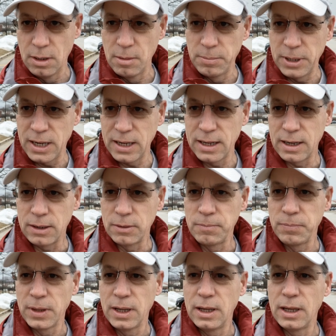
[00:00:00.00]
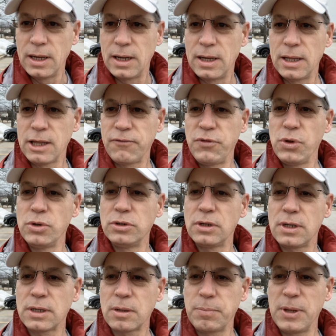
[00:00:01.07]
But anyhow, if you
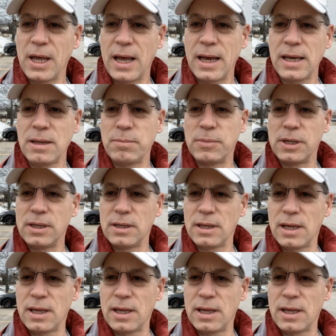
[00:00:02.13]
look behind me,